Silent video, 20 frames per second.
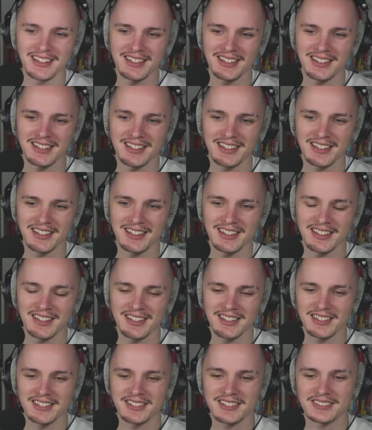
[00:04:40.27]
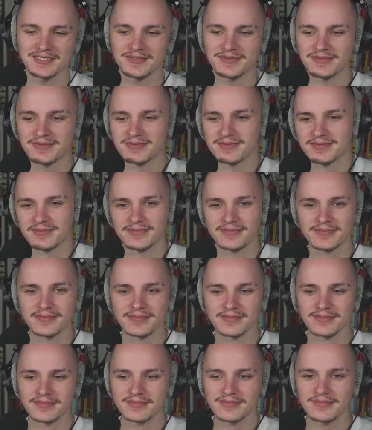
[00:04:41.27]

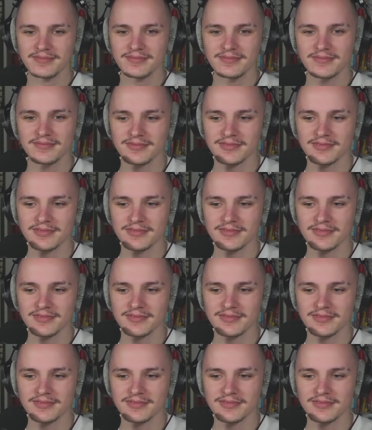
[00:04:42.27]
(no one is talking)